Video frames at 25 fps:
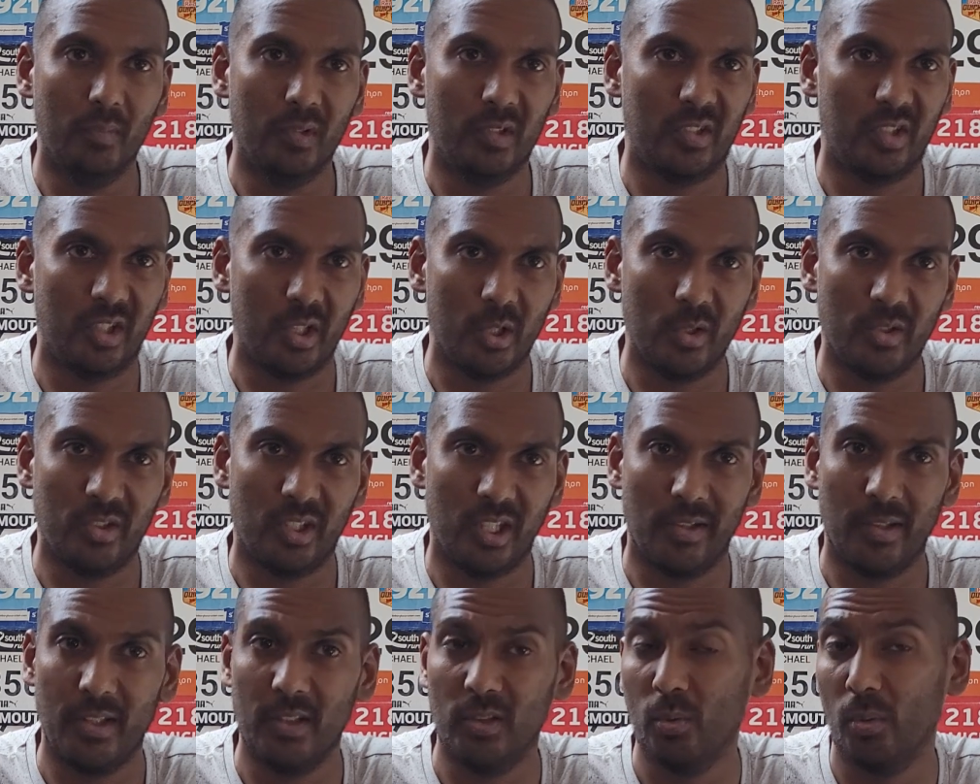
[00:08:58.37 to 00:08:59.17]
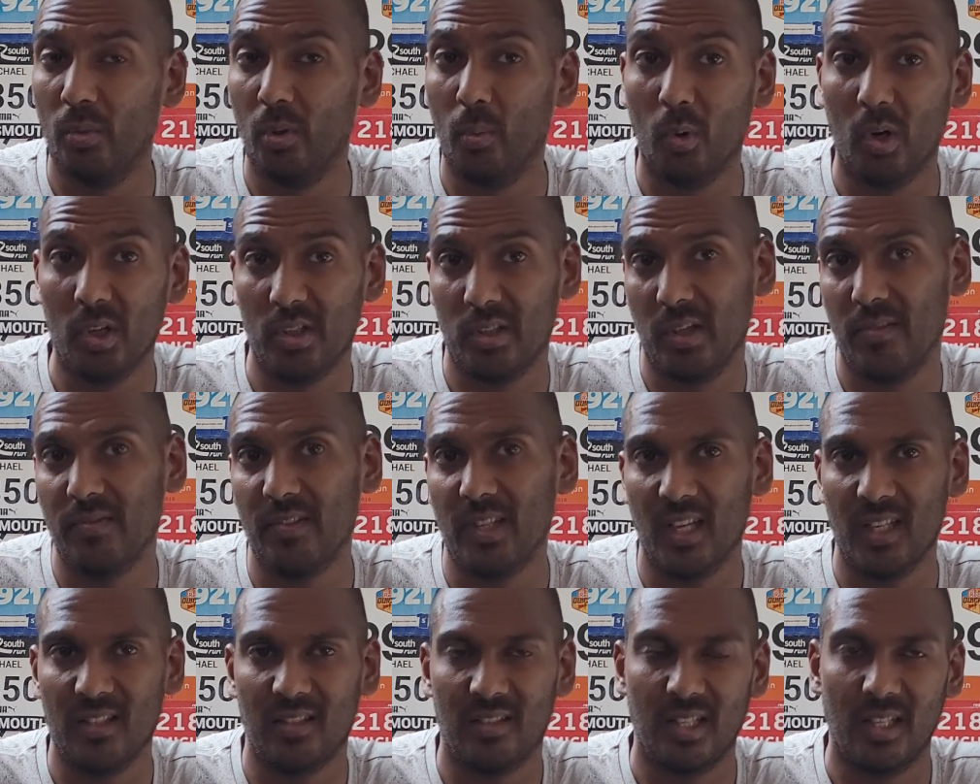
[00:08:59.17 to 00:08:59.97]
2 series, all the watches I've
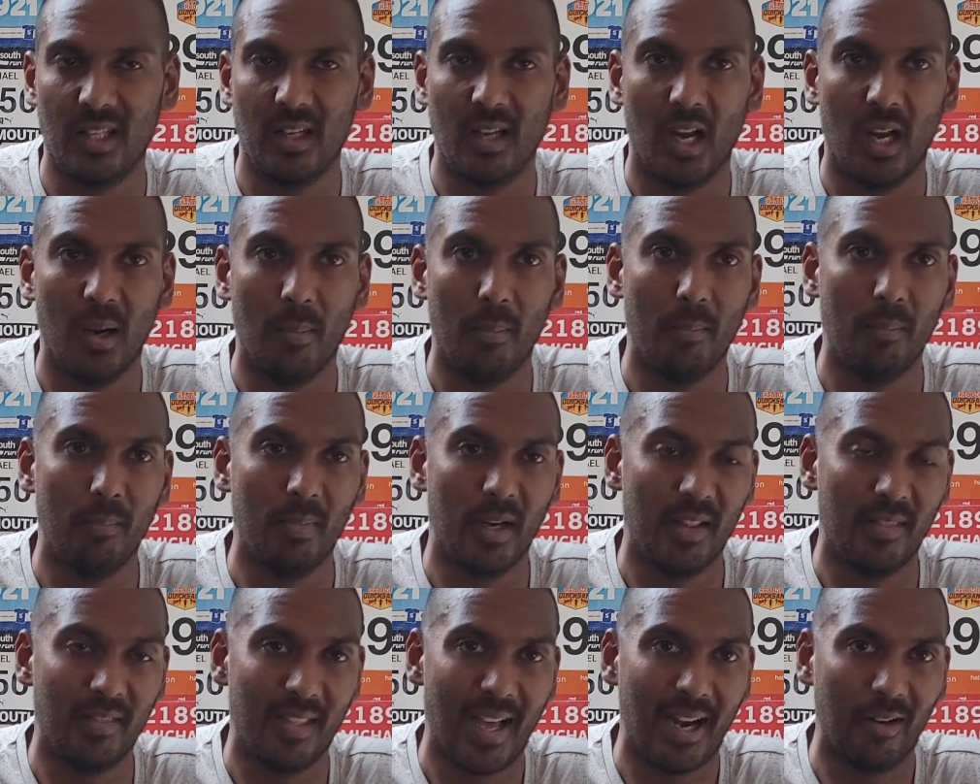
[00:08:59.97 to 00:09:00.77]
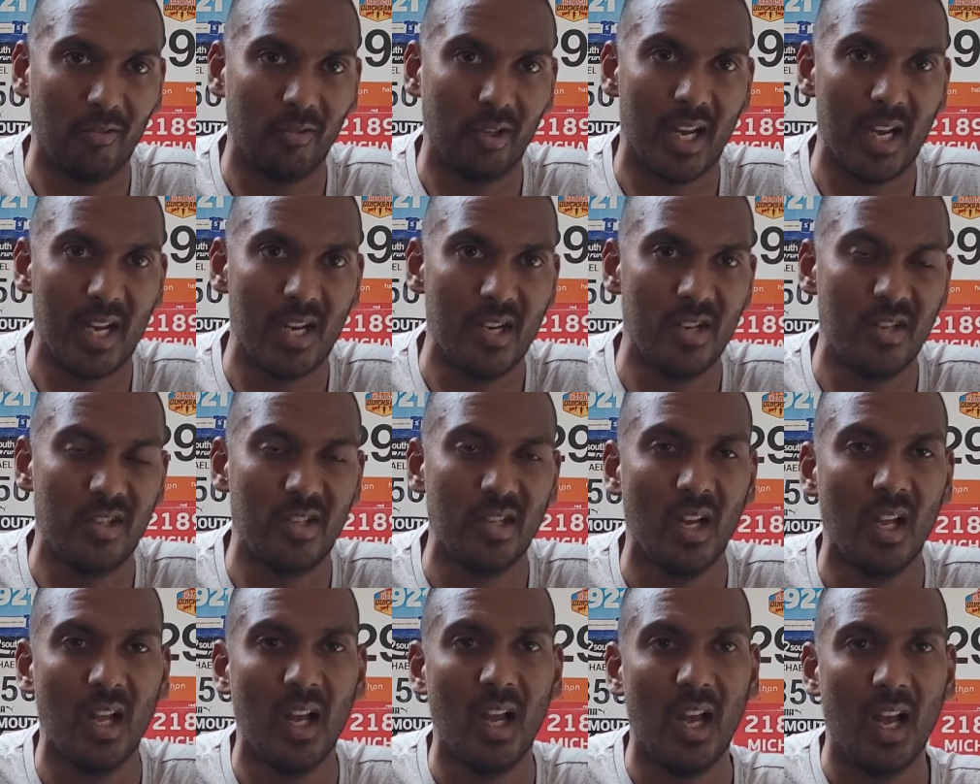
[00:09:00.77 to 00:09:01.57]
tested in that
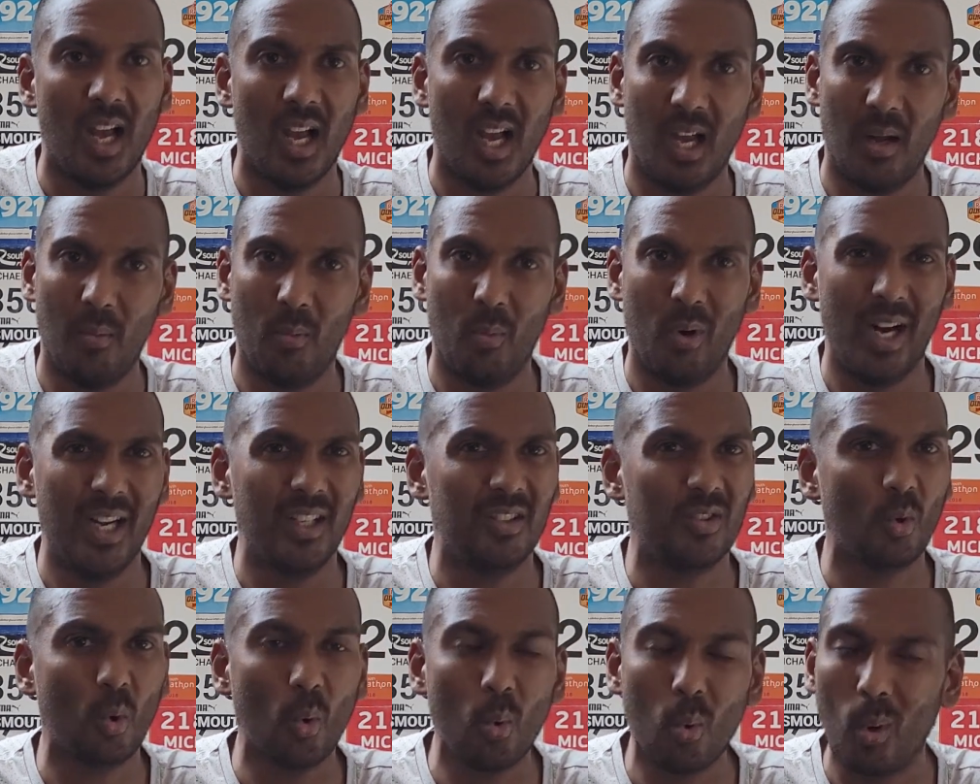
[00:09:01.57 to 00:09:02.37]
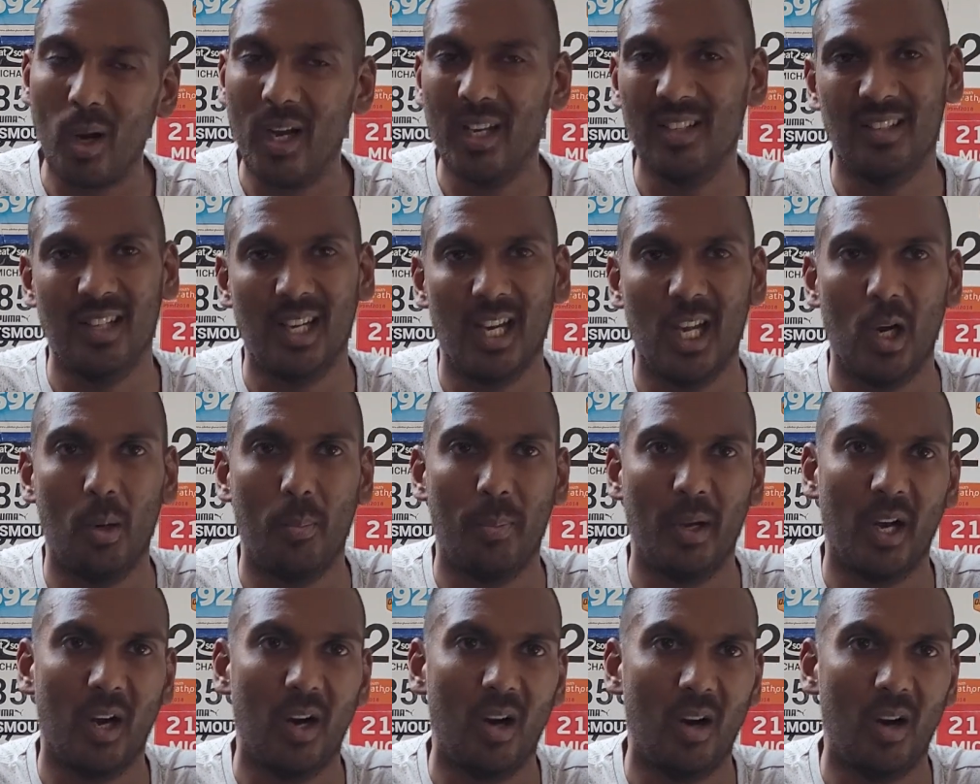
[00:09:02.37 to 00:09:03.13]
range, where it's always a little bit